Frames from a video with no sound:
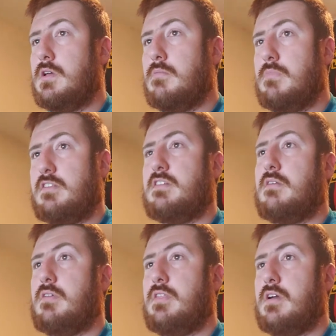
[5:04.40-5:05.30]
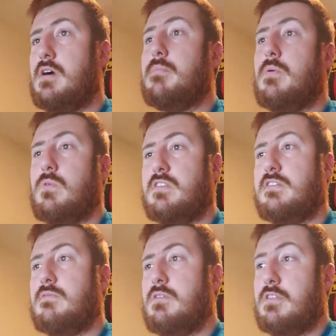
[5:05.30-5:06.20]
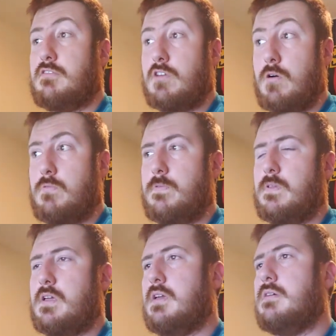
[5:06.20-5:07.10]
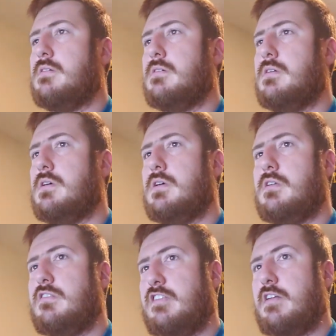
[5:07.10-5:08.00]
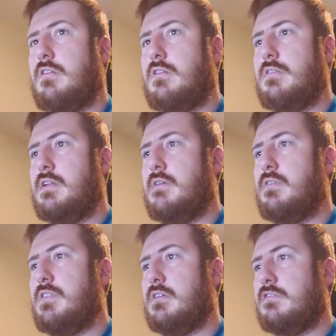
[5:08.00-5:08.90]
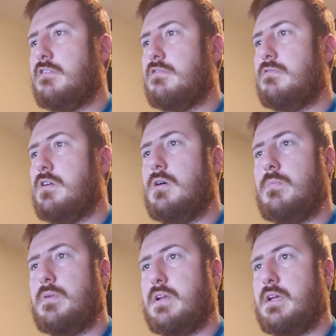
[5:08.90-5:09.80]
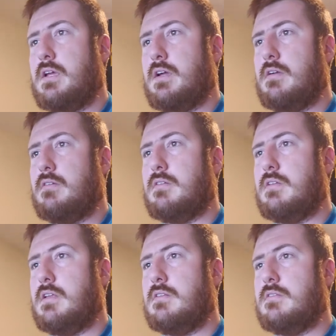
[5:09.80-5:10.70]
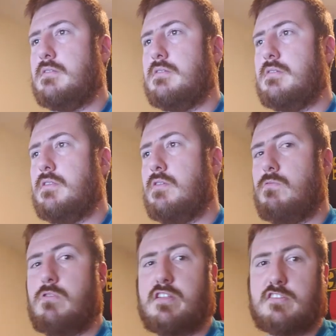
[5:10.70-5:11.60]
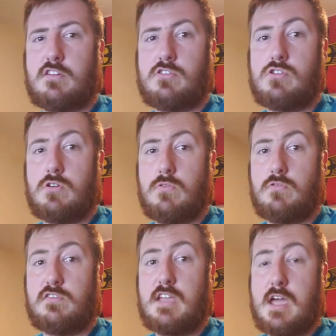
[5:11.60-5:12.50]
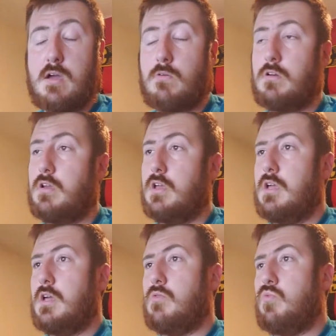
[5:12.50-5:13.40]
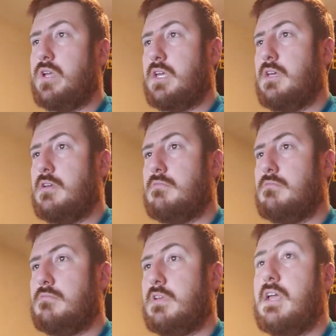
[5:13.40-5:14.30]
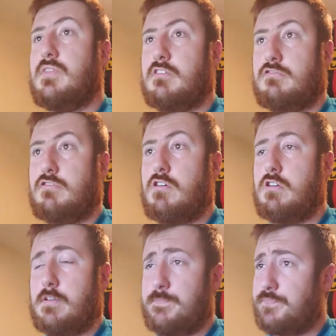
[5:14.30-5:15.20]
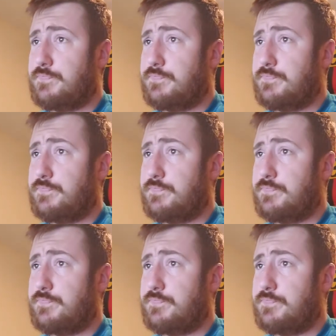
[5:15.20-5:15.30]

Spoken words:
messing everything up. But once everything's hopefully settled and everything starts reopening and the risk goes down, we can get this started.